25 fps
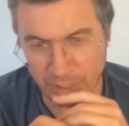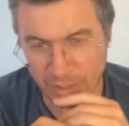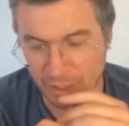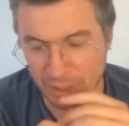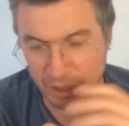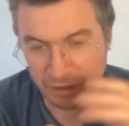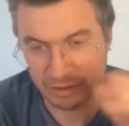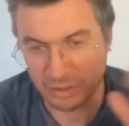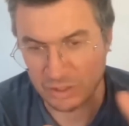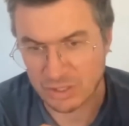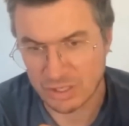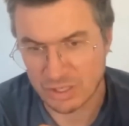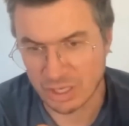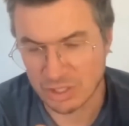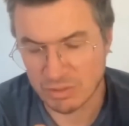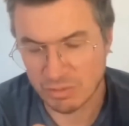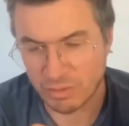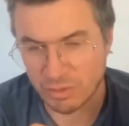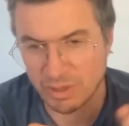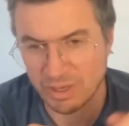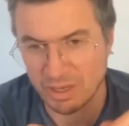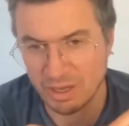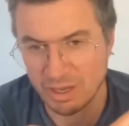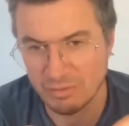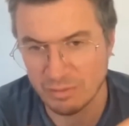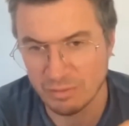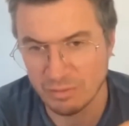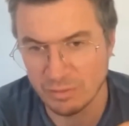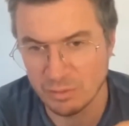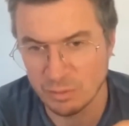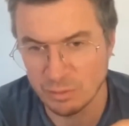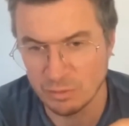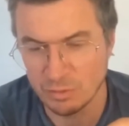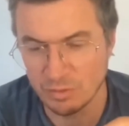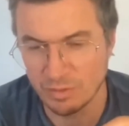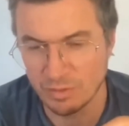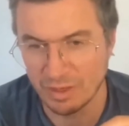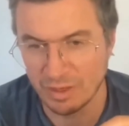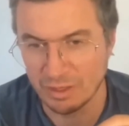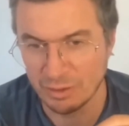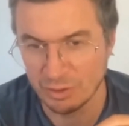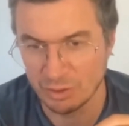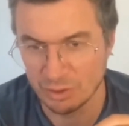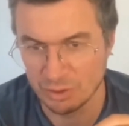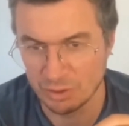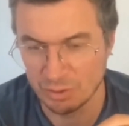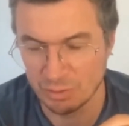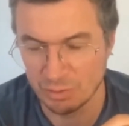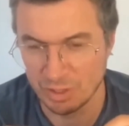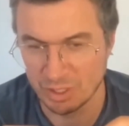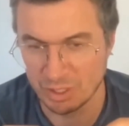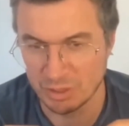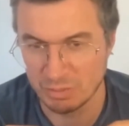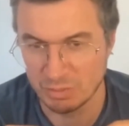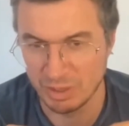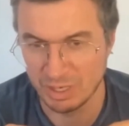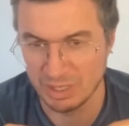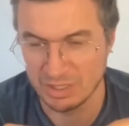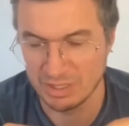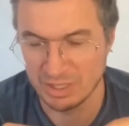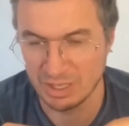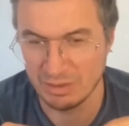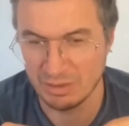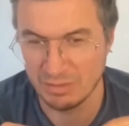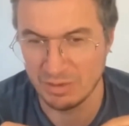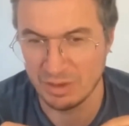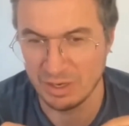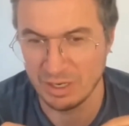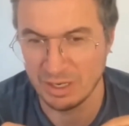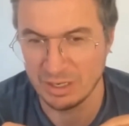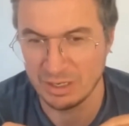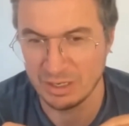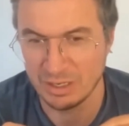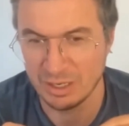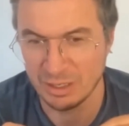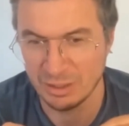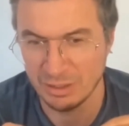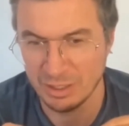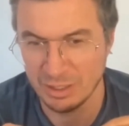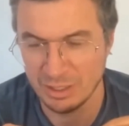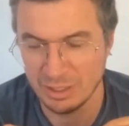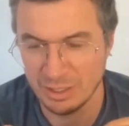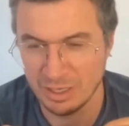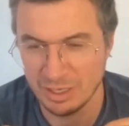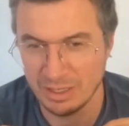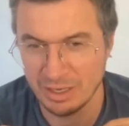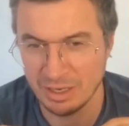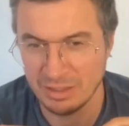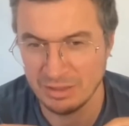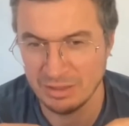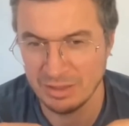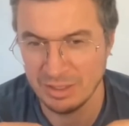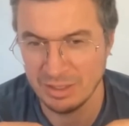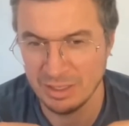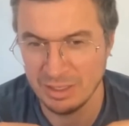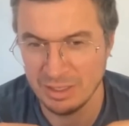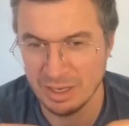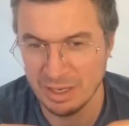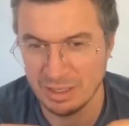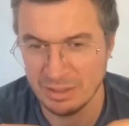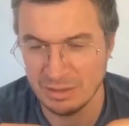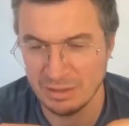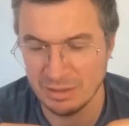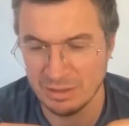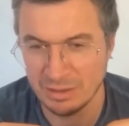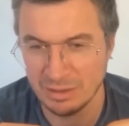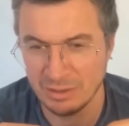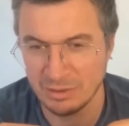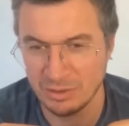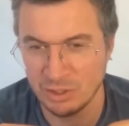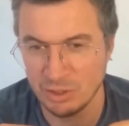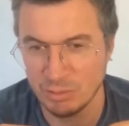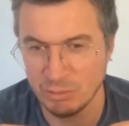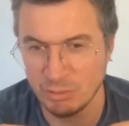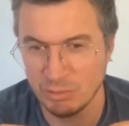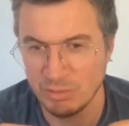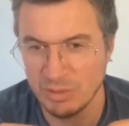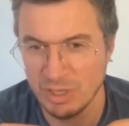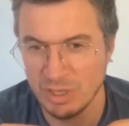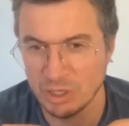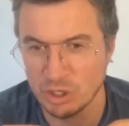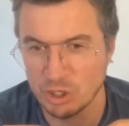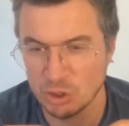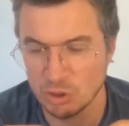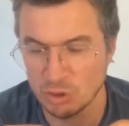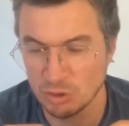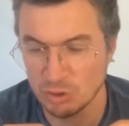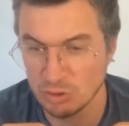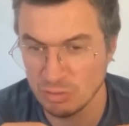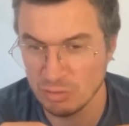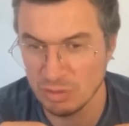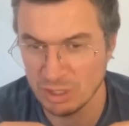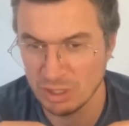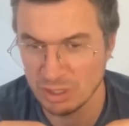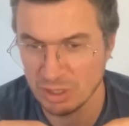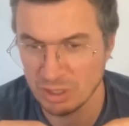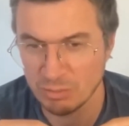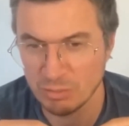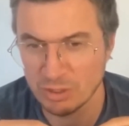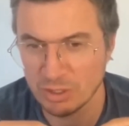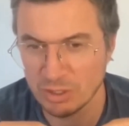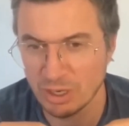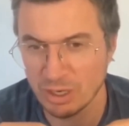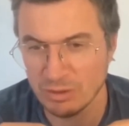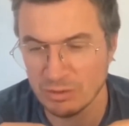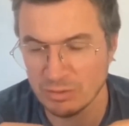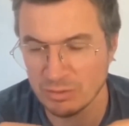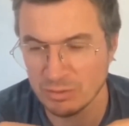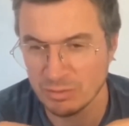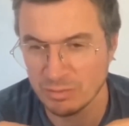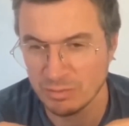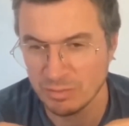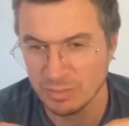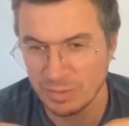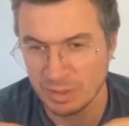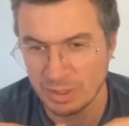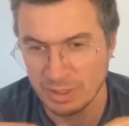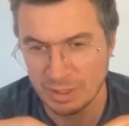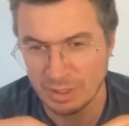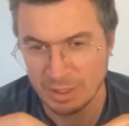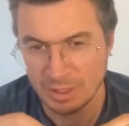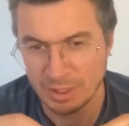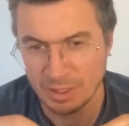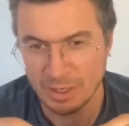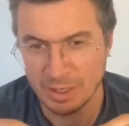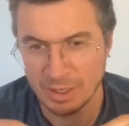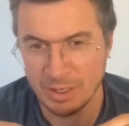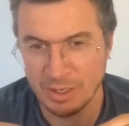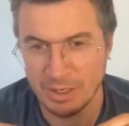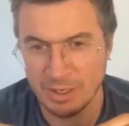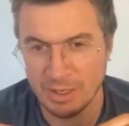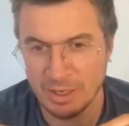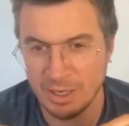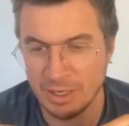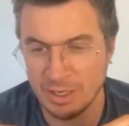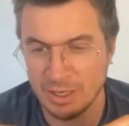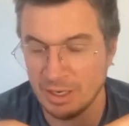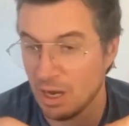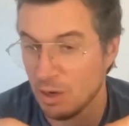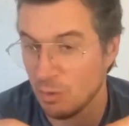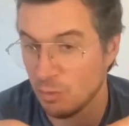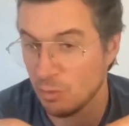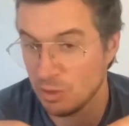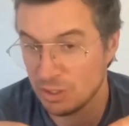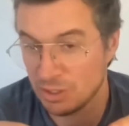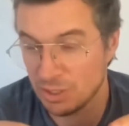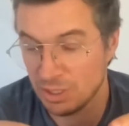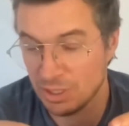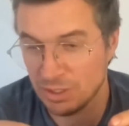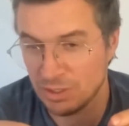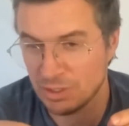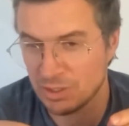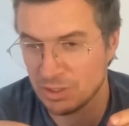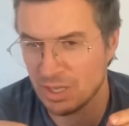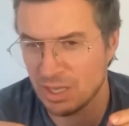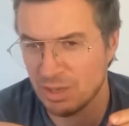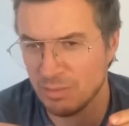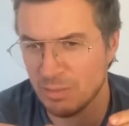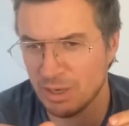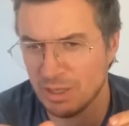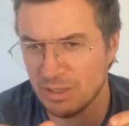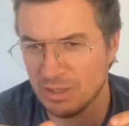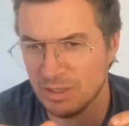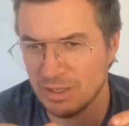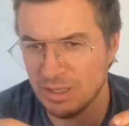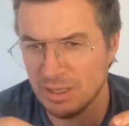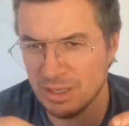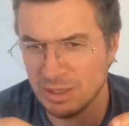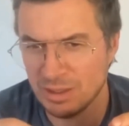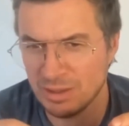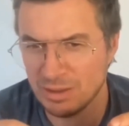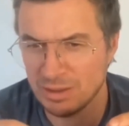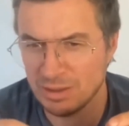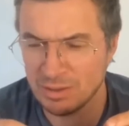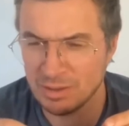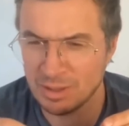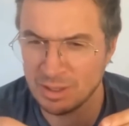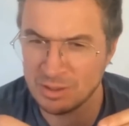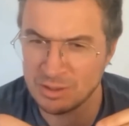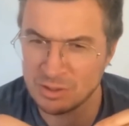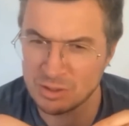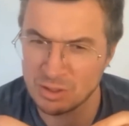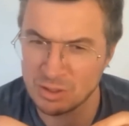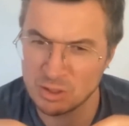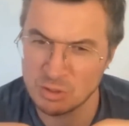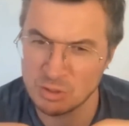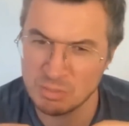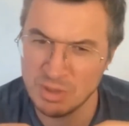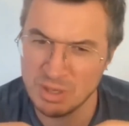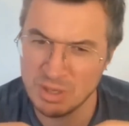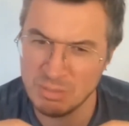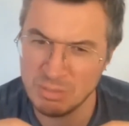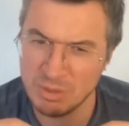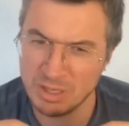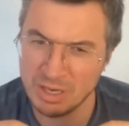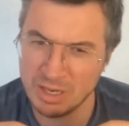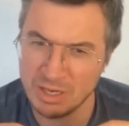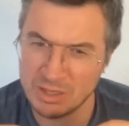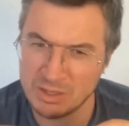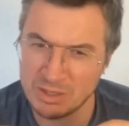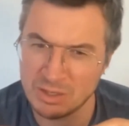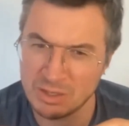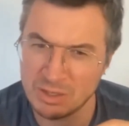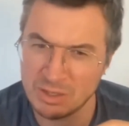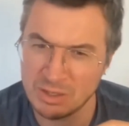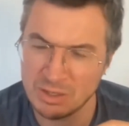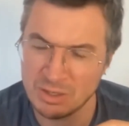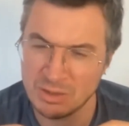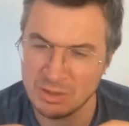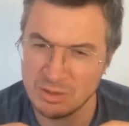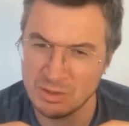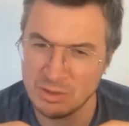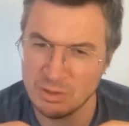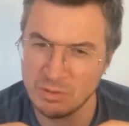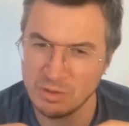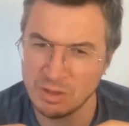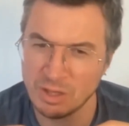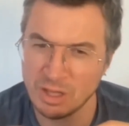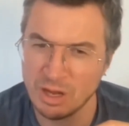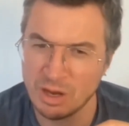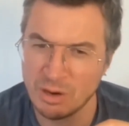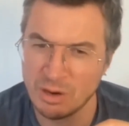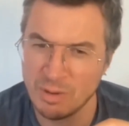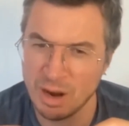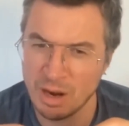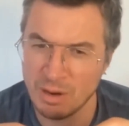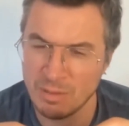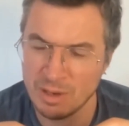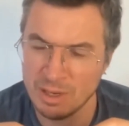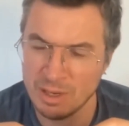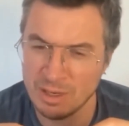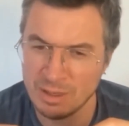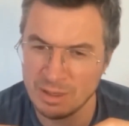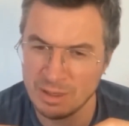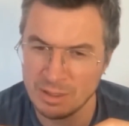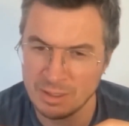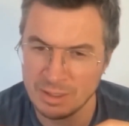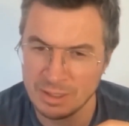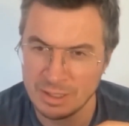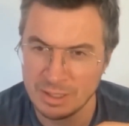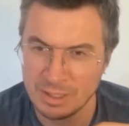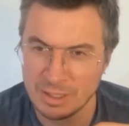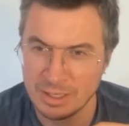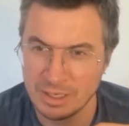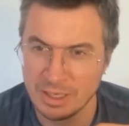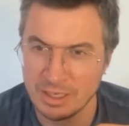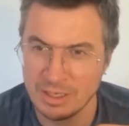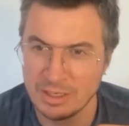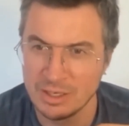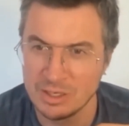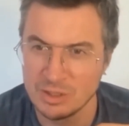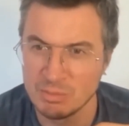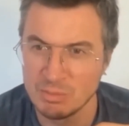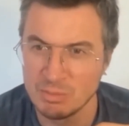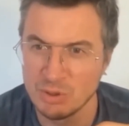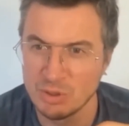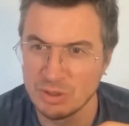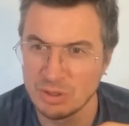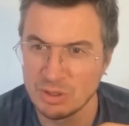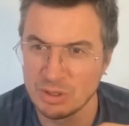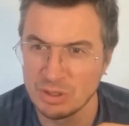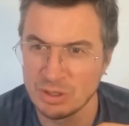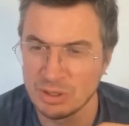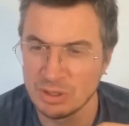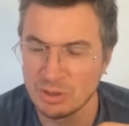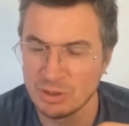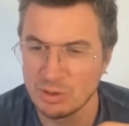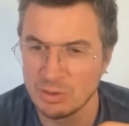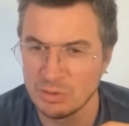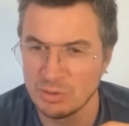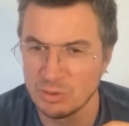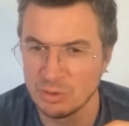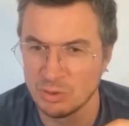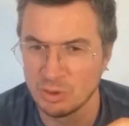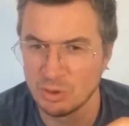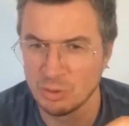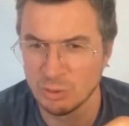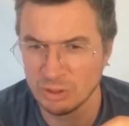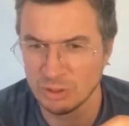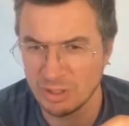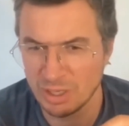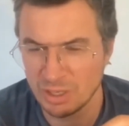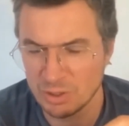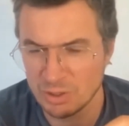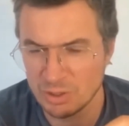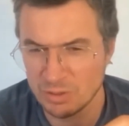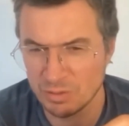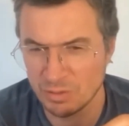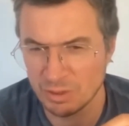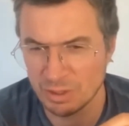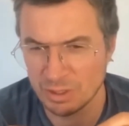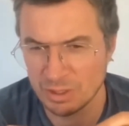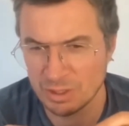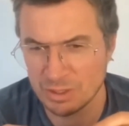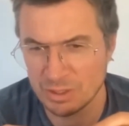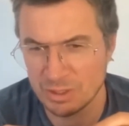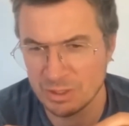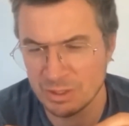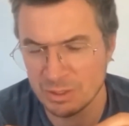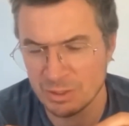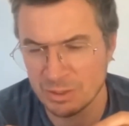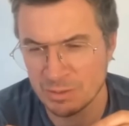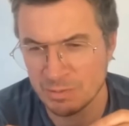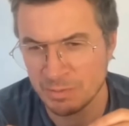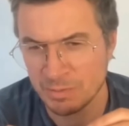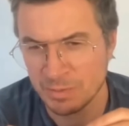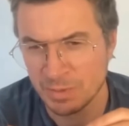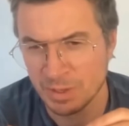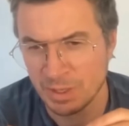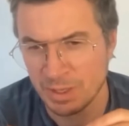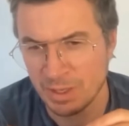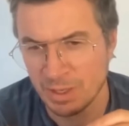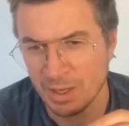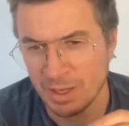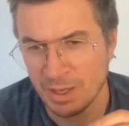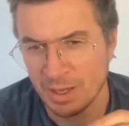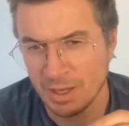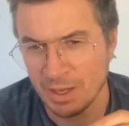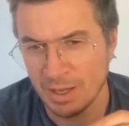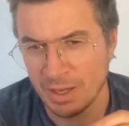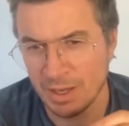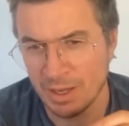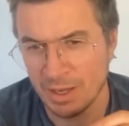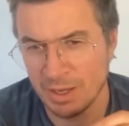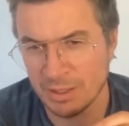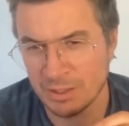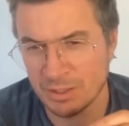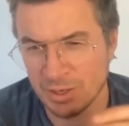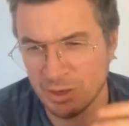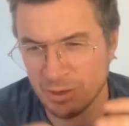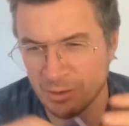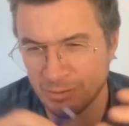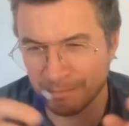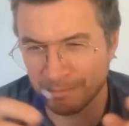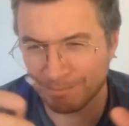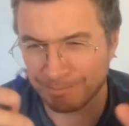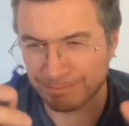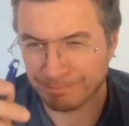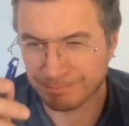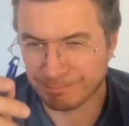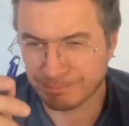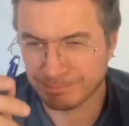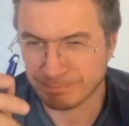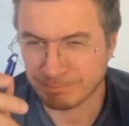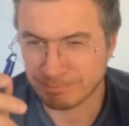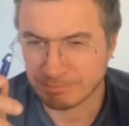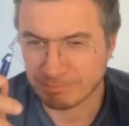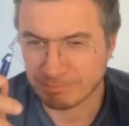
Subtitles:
the 19th century, you have a few thinkers who expressed that very clearly, that idea that the human being should become God. And now we see the same idea in such people as Yuval Harari in his book Homo Deus, for instance. So